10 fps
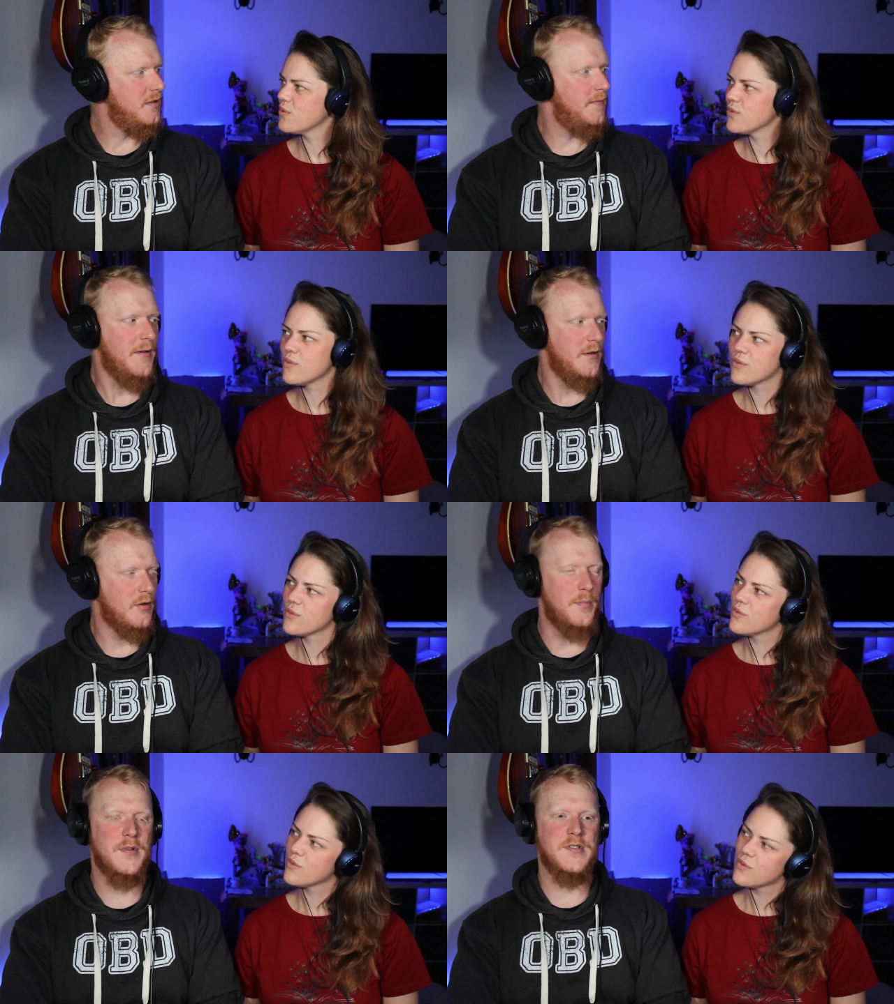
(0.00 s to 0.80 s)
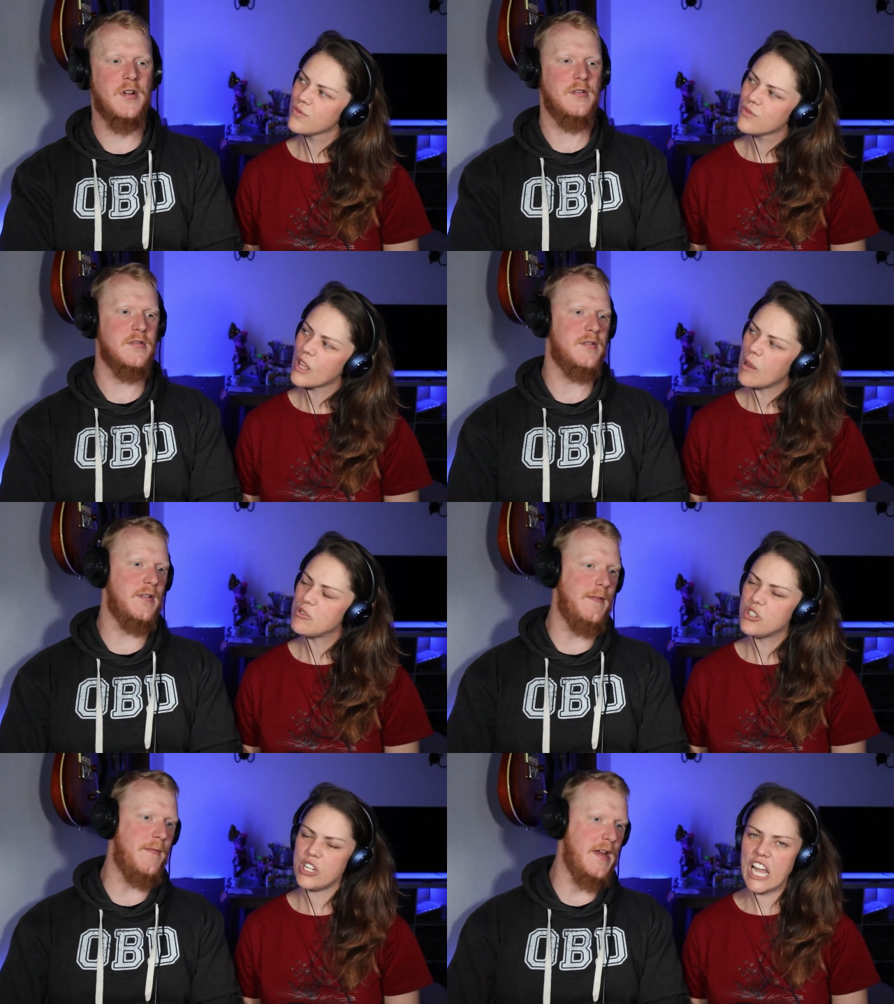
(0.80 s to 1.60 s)
Speaker 1: You've heard a couple of songs.
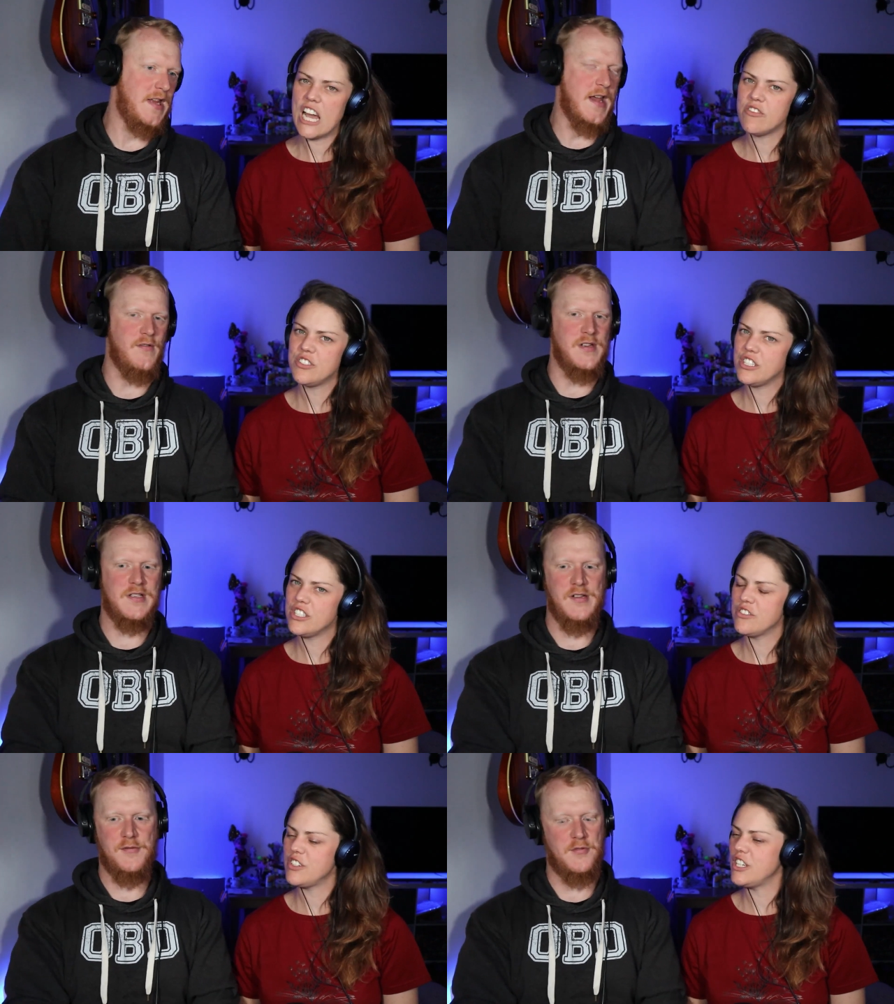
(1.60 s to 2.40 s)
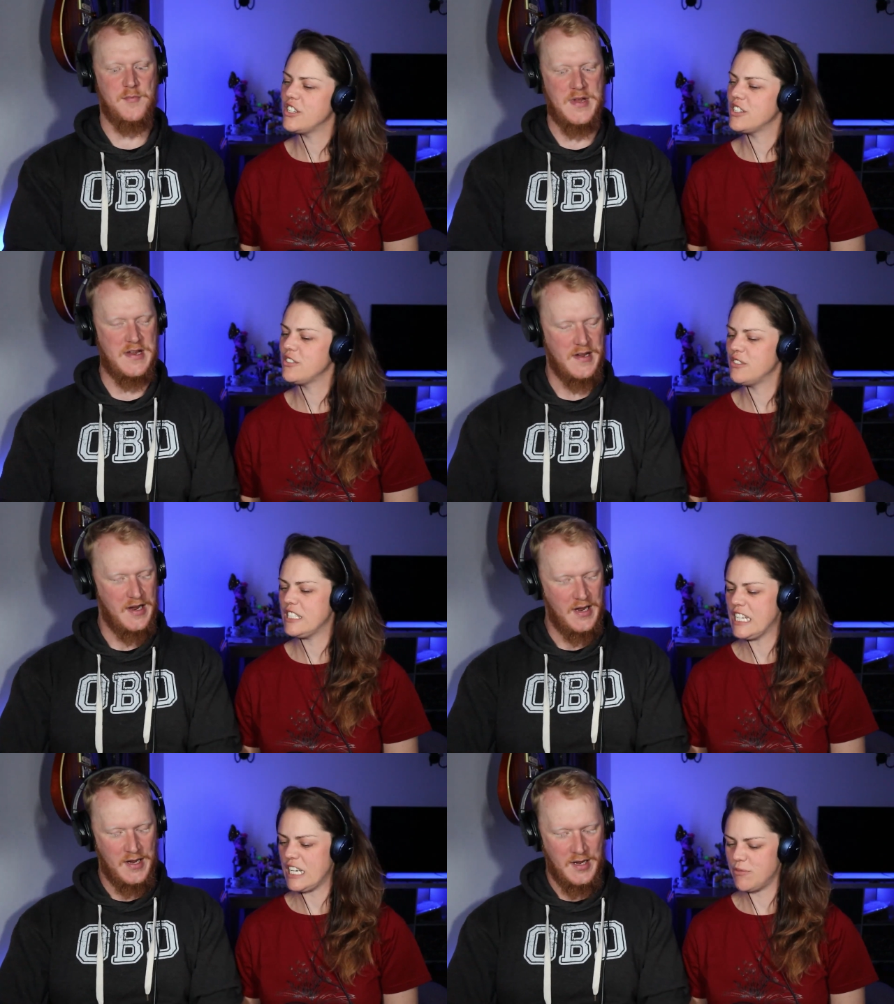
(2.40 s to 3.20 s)
I'm like, sure I have, just not very good me.
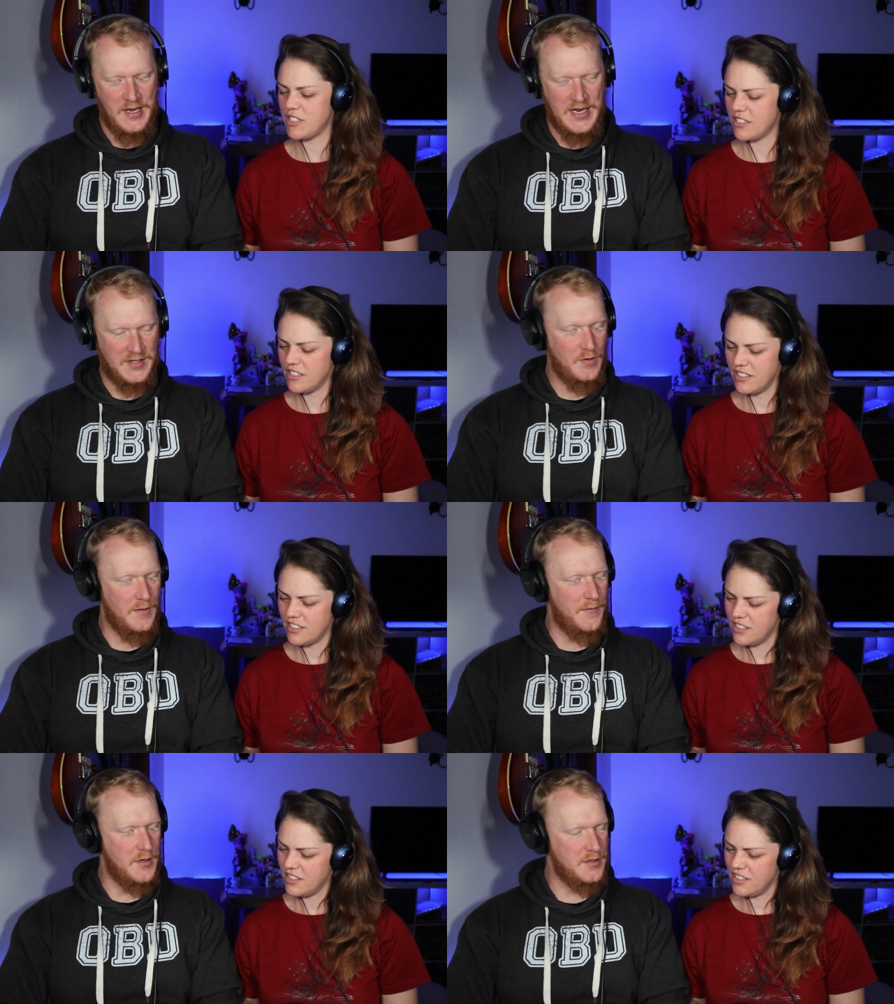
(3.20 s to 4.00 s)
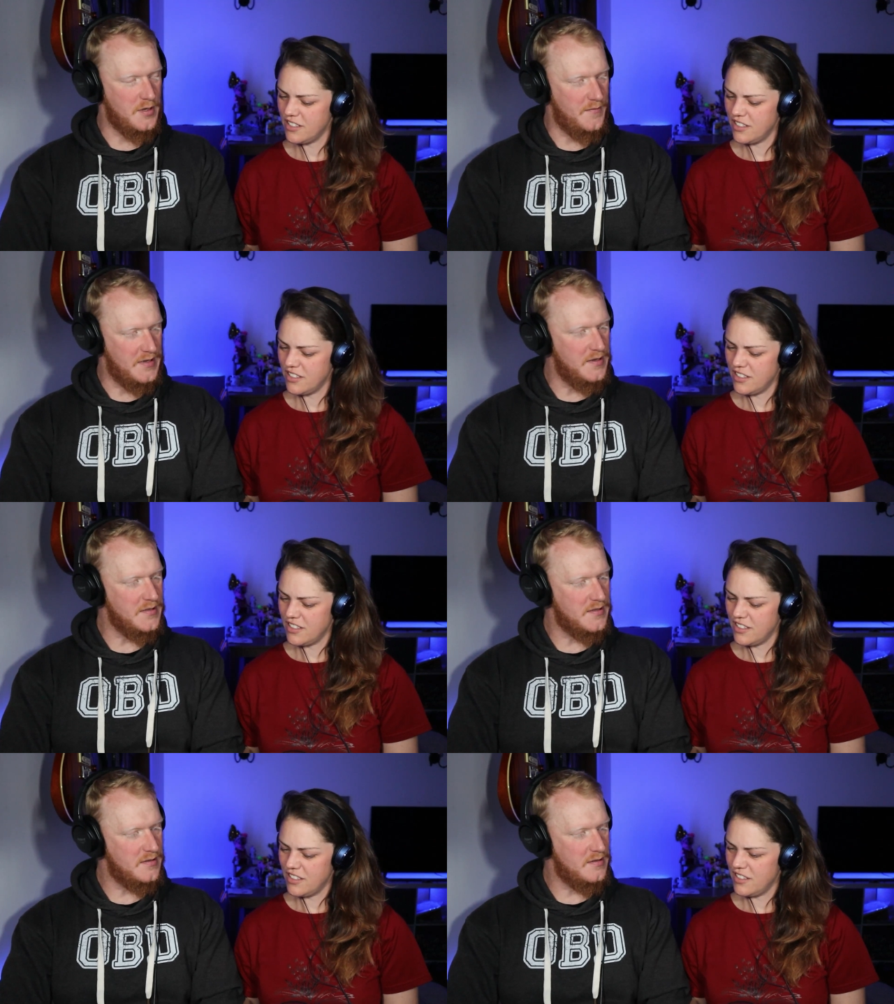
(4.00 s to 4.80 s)
with names. He's done a version of it
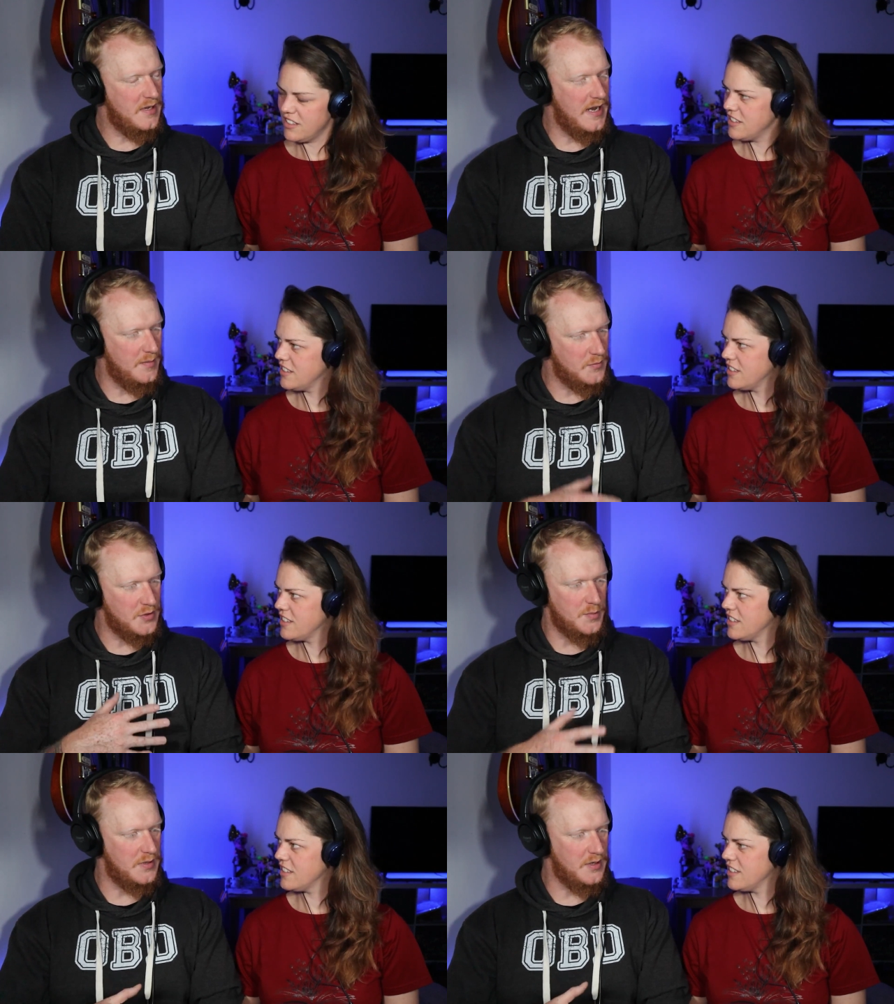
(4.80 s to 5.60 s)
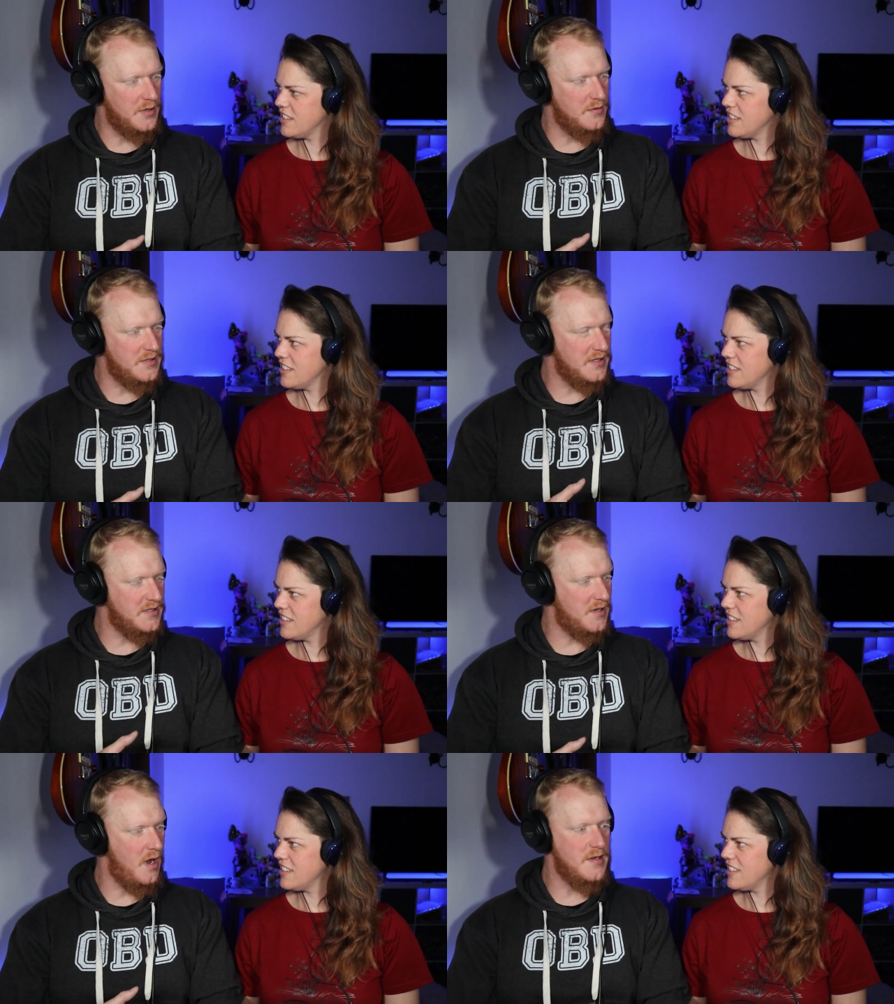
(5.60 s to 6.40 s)
that's him just with an acoustic
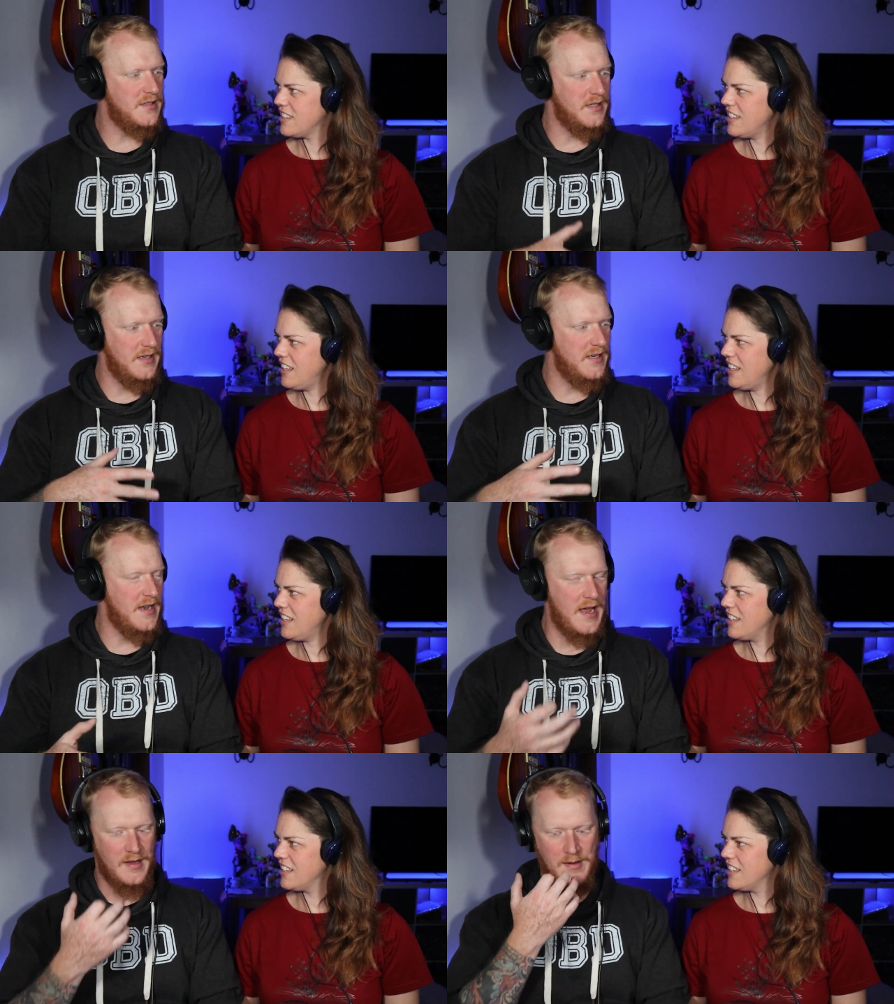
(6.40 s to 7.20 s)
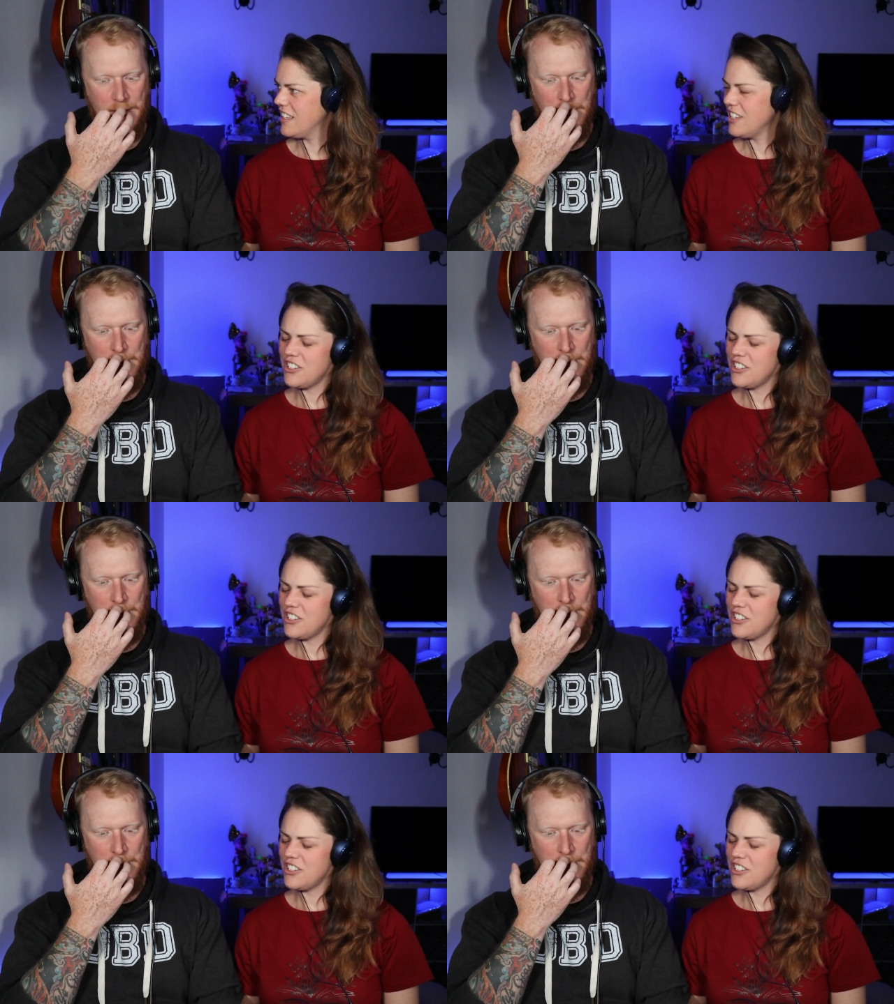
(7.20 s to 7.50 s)
guitar singing yeah. that.